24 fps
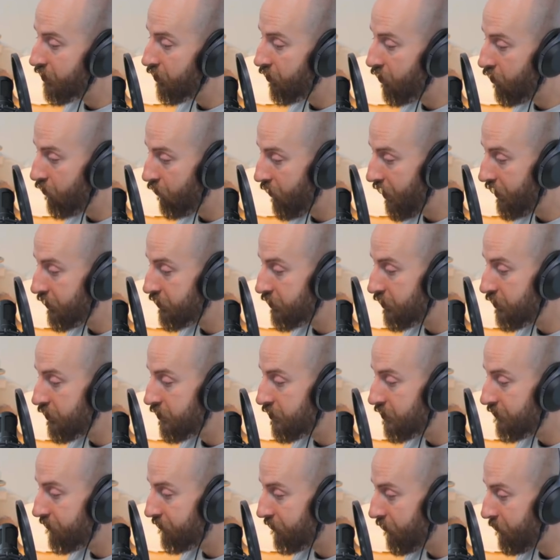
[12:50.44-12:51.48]
the
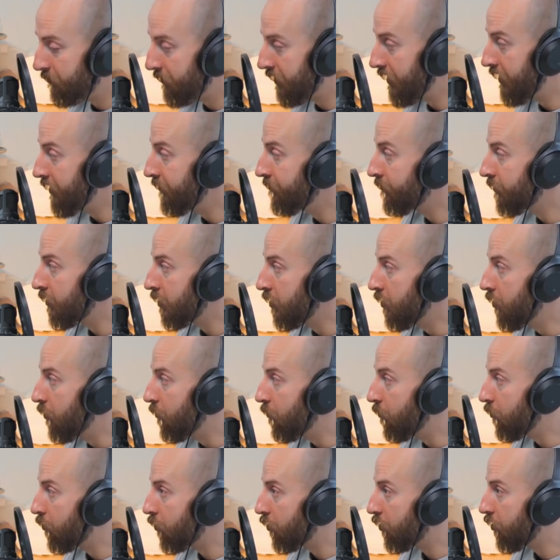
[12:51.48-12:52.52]
corrections for me
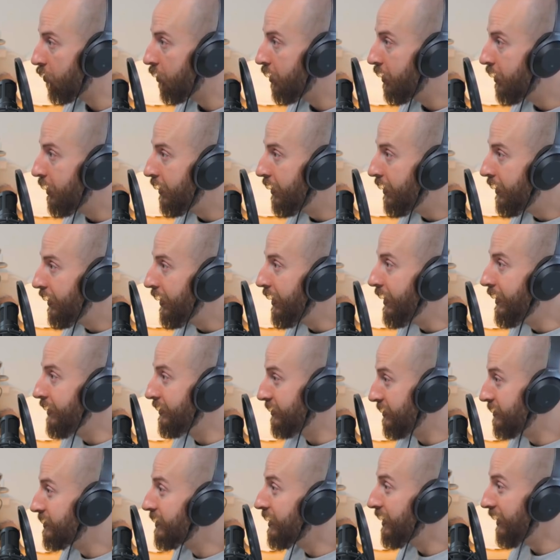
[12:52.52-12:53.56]
were
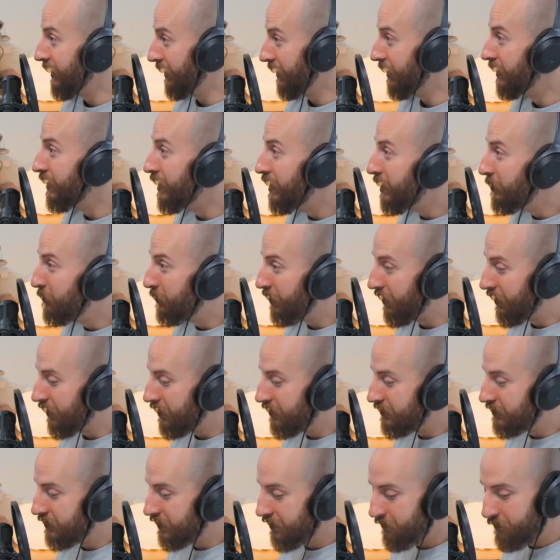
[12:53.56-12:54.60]
insane,
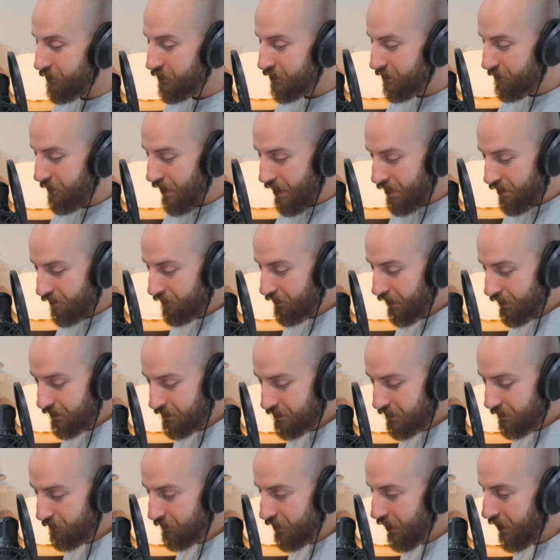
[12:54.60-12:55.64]
because it was a matter of like
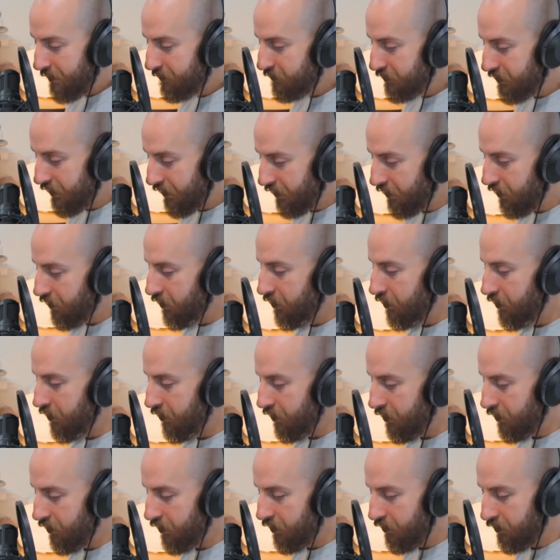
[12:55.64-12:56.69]
sometimes like
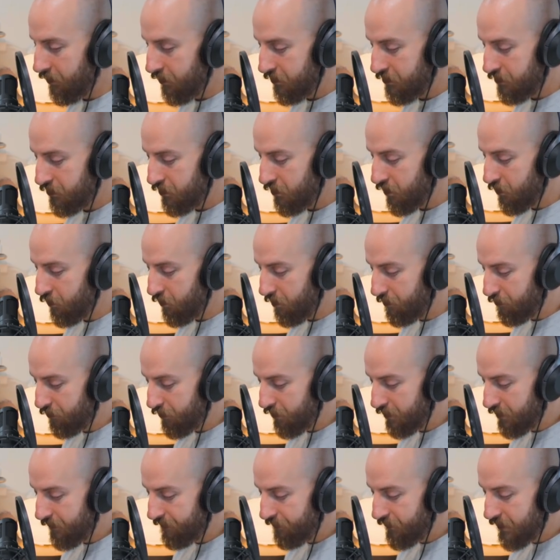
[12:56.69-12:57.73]
the student would
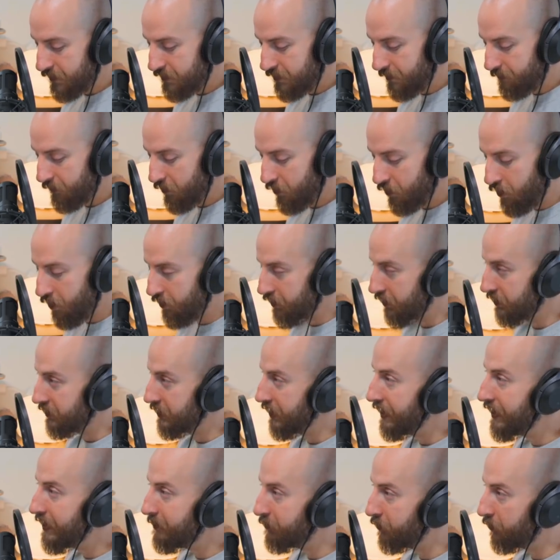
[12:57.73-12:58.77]
put something on the
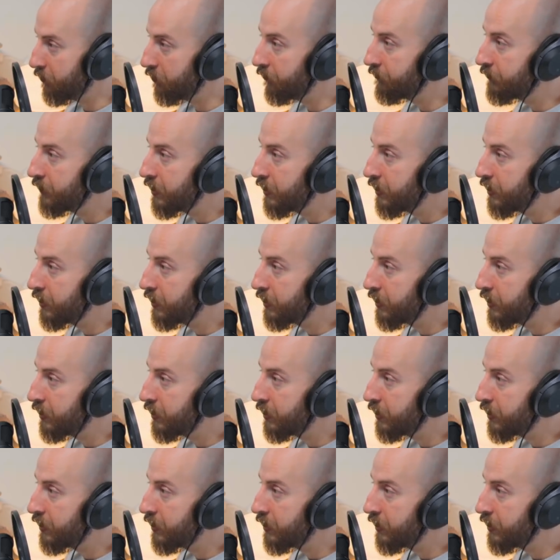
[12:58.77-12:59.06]
table,